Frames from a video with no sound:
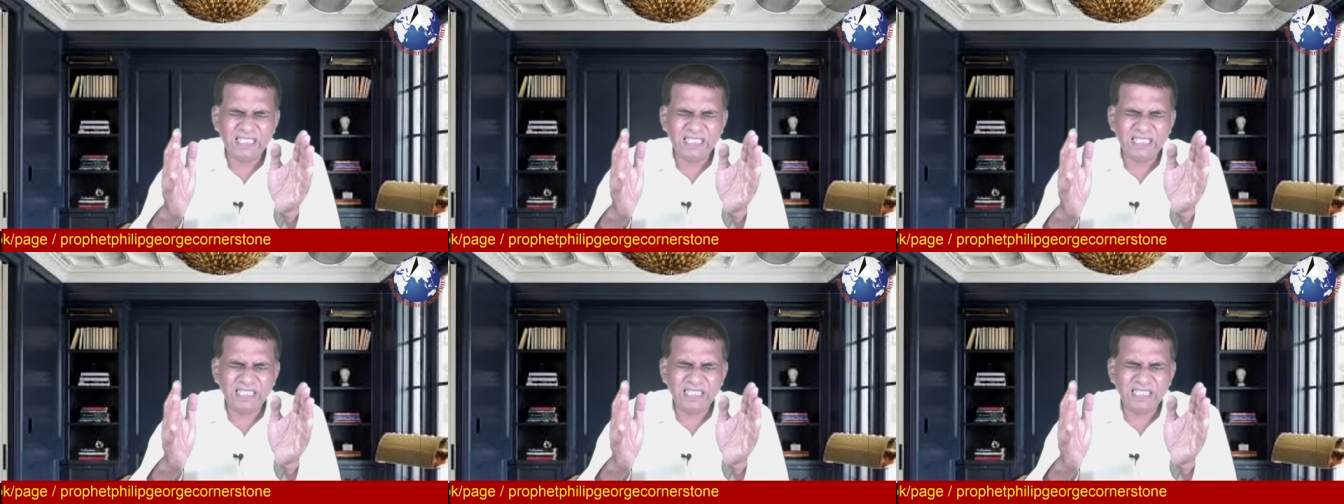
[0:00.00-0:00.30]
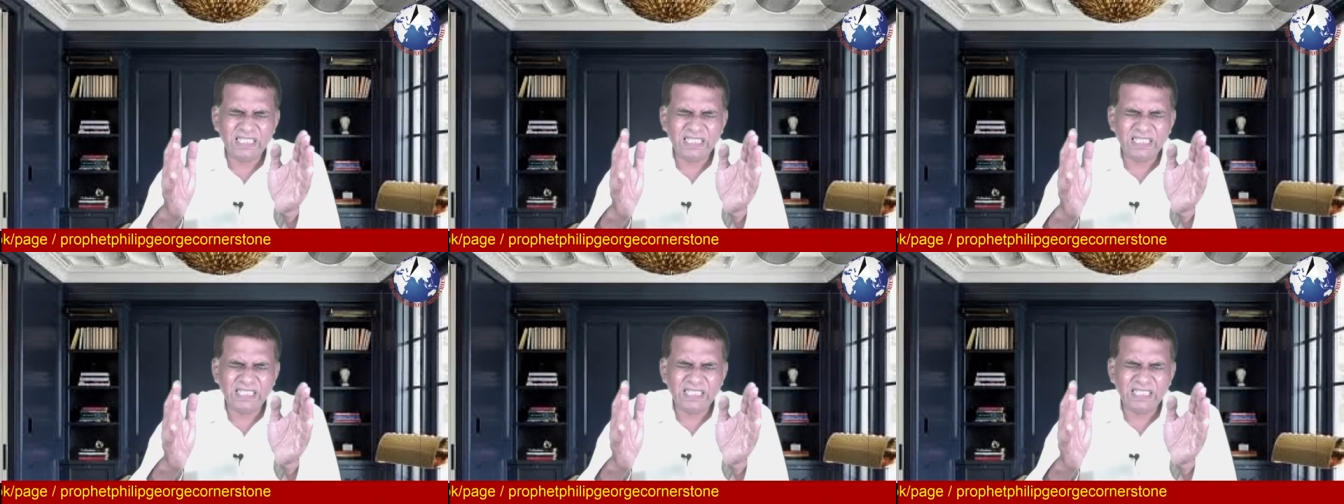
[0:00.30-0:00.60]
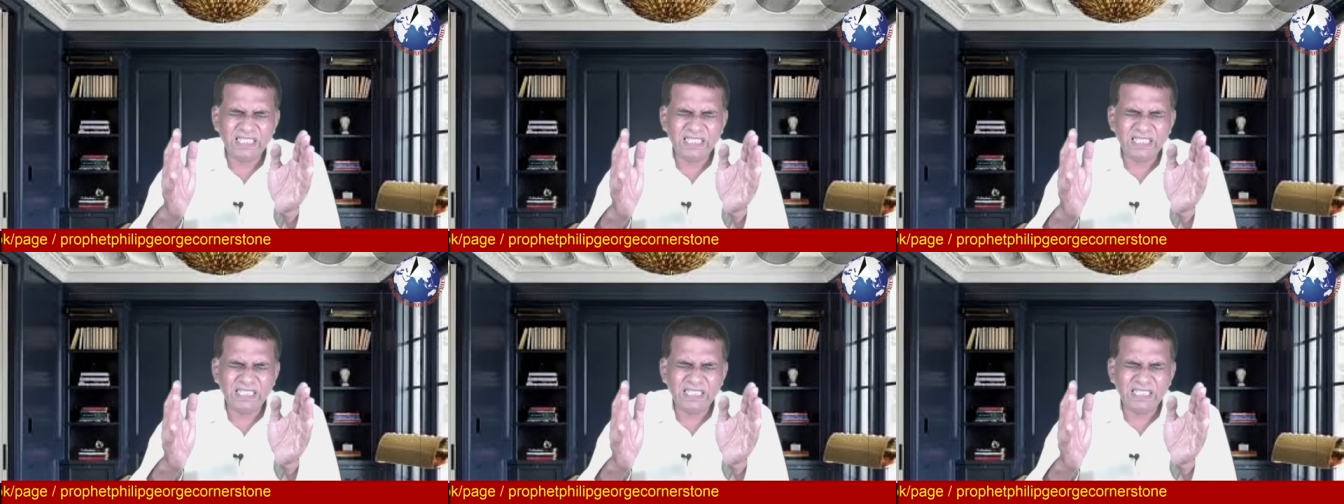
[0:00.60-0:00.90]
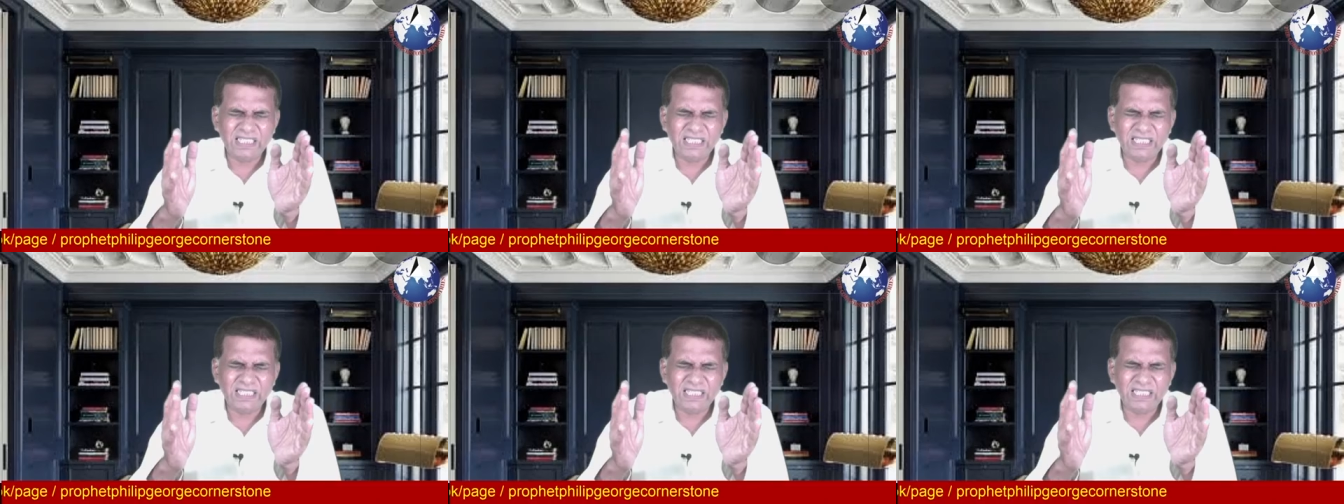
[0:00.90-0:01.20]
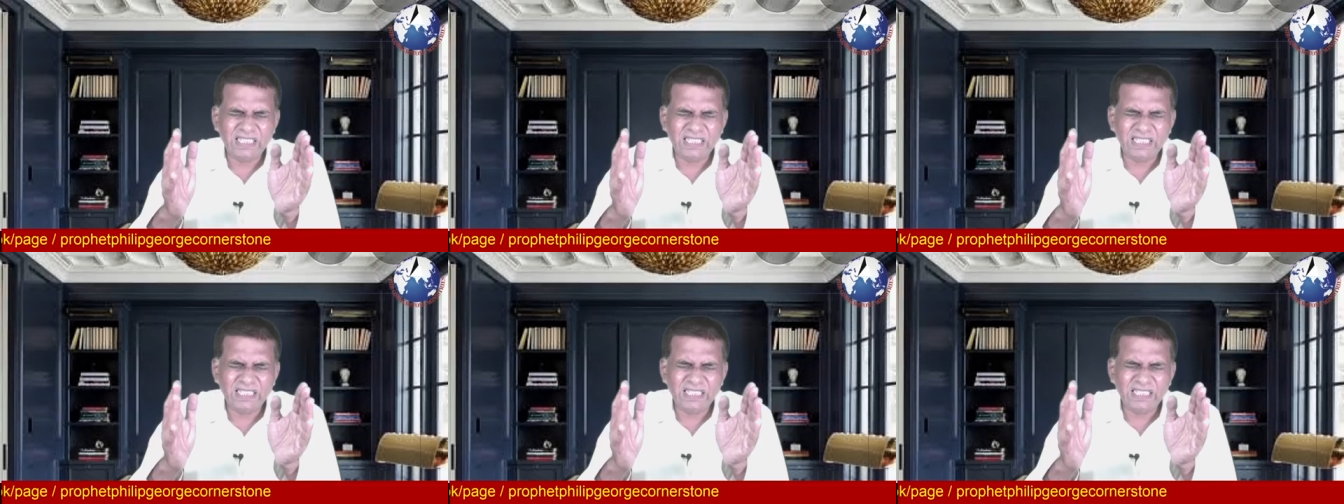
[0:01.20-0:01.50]
let the
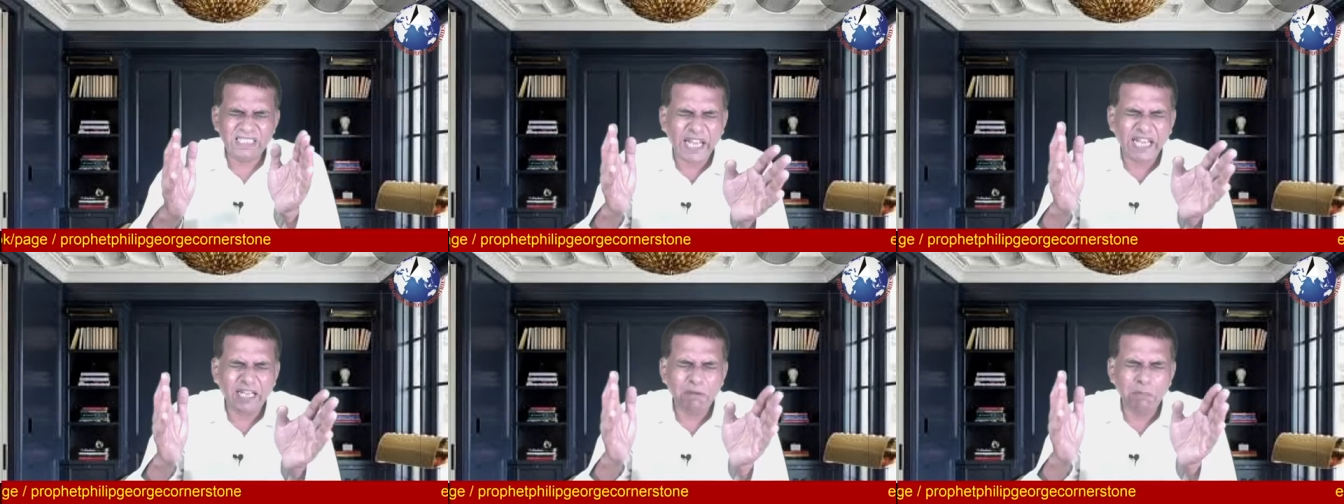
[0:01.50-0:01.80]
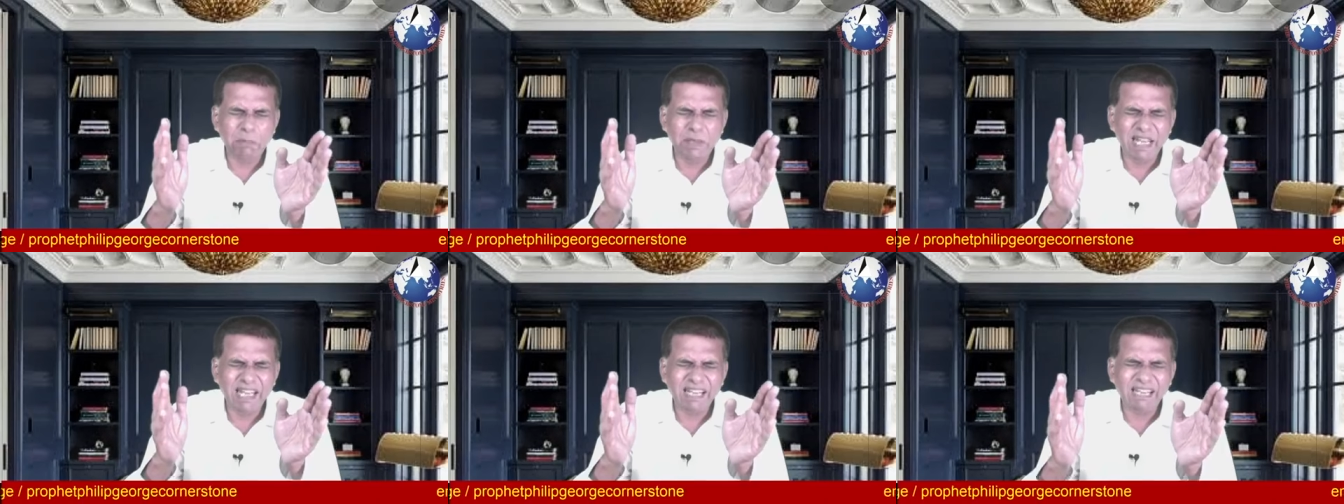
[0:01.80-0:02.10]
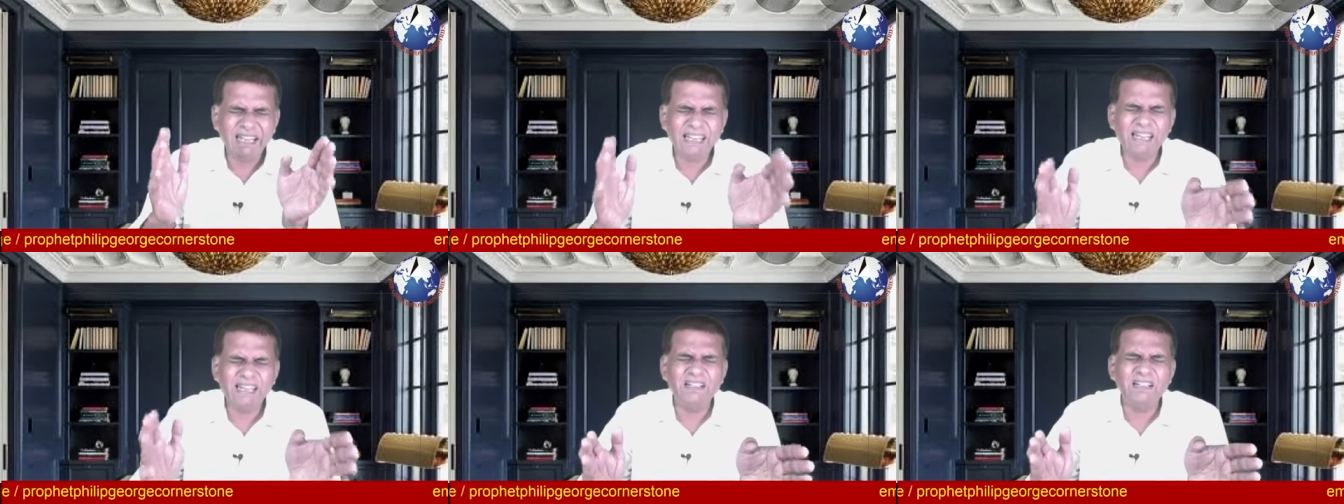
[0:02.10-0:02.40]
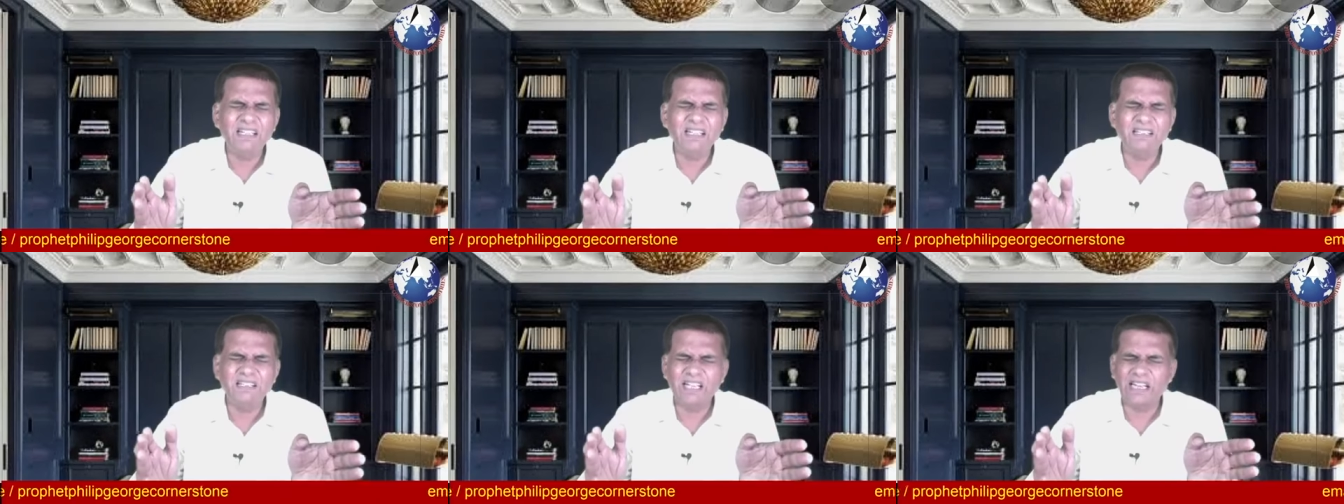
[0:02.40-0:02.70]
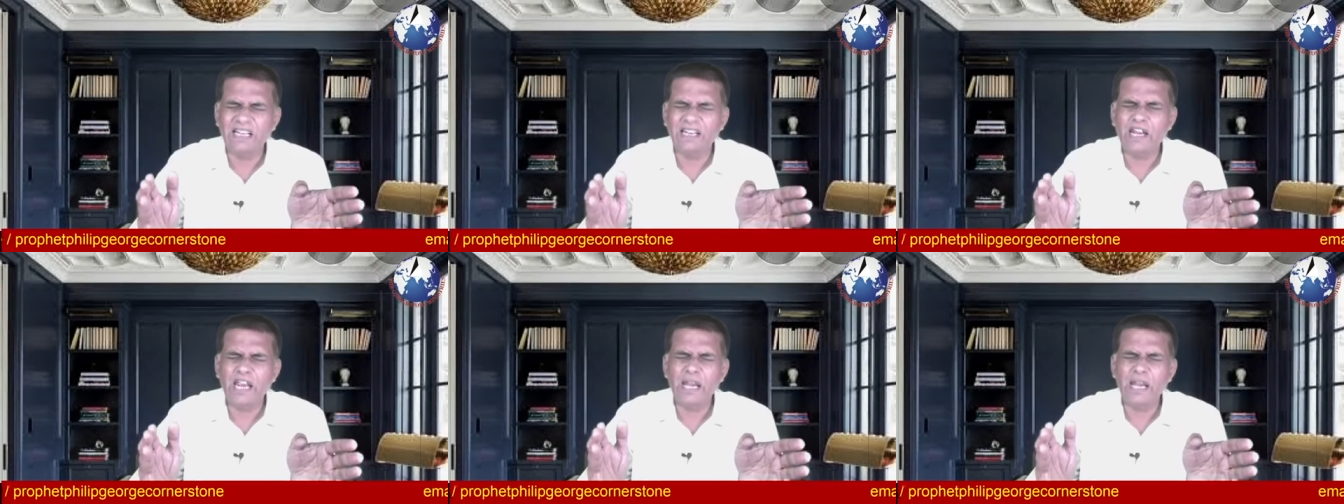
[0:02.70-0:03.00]
bone pain be healed in
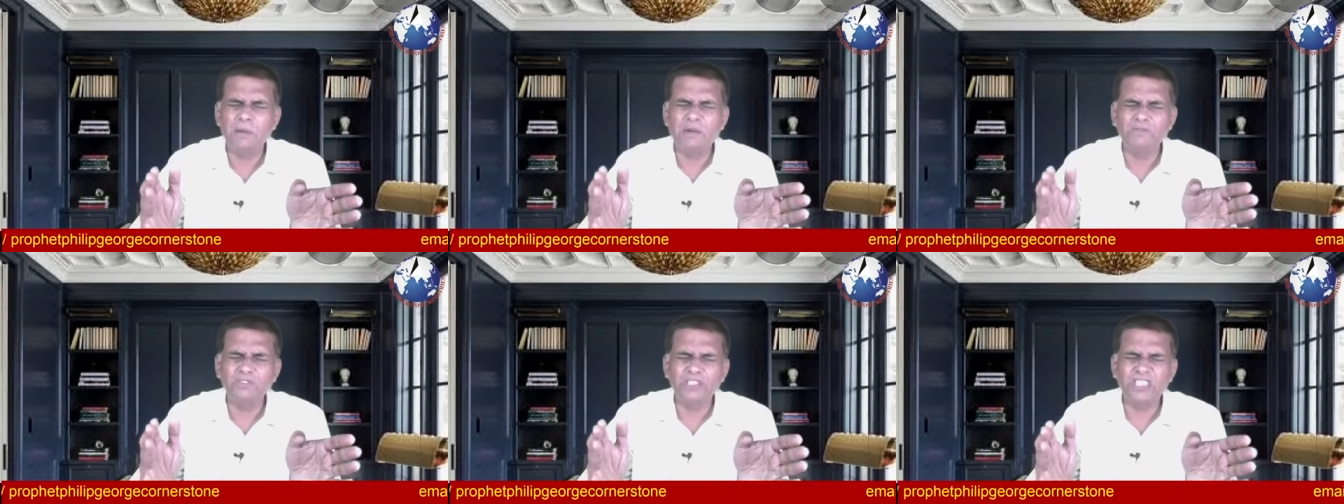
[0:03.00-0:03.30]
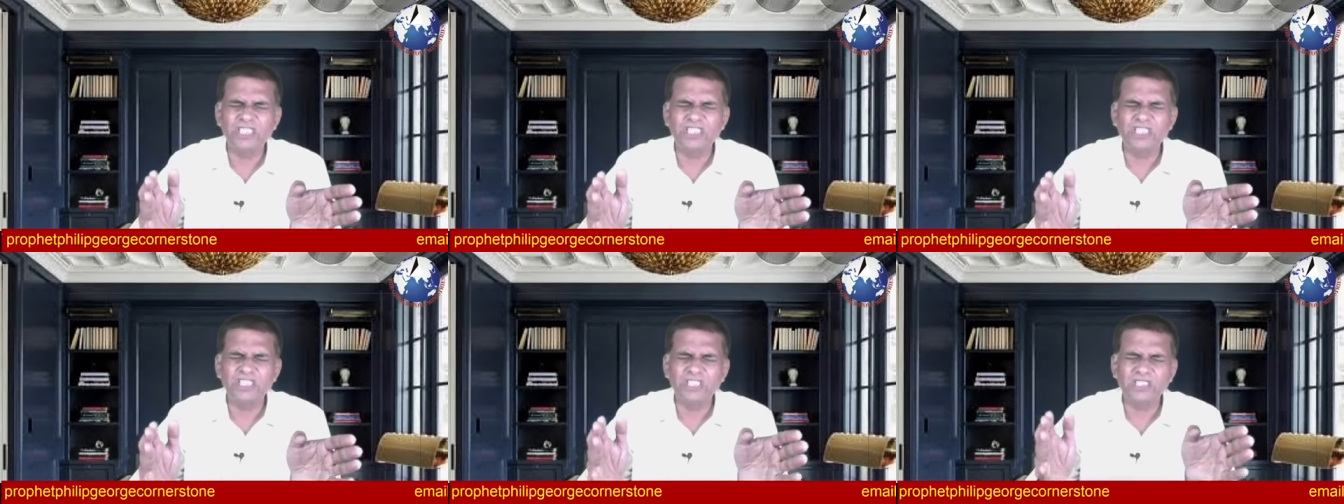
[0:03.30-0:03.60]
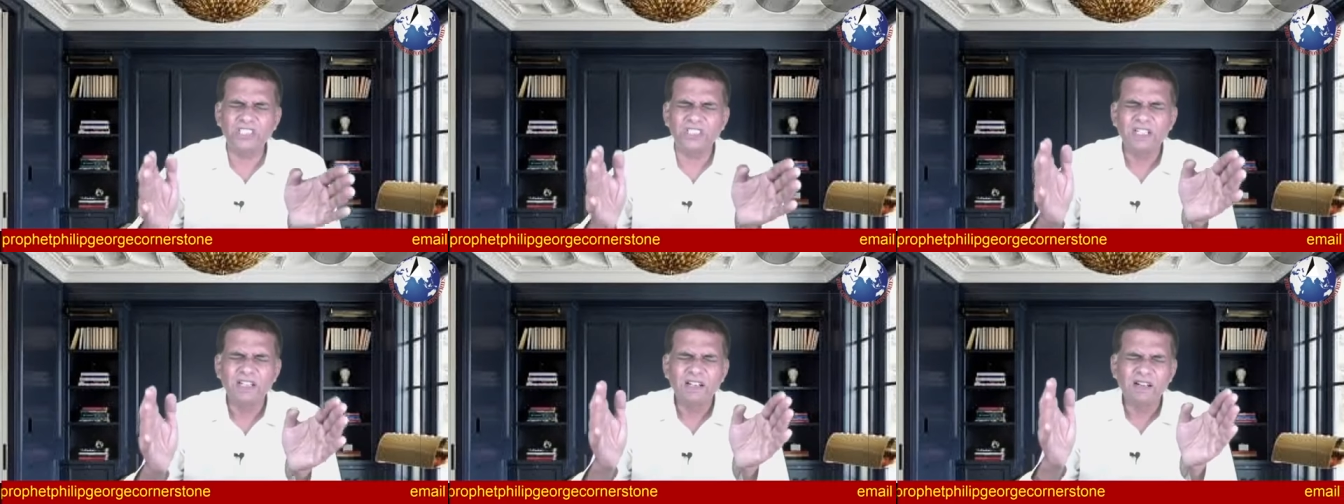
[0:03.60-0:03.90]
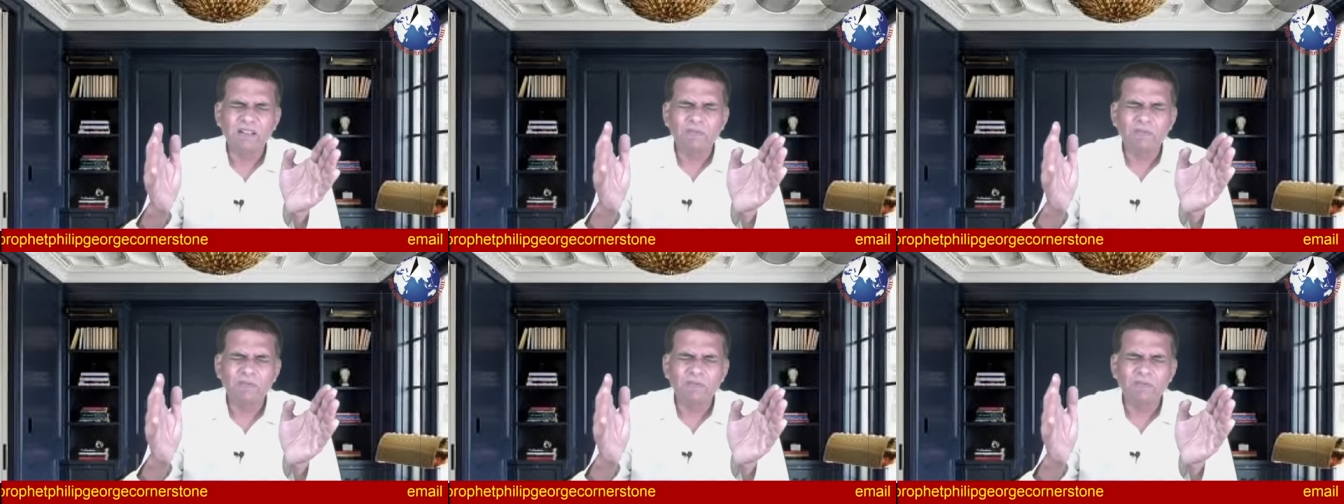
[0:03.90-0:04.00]
the name of Jesus.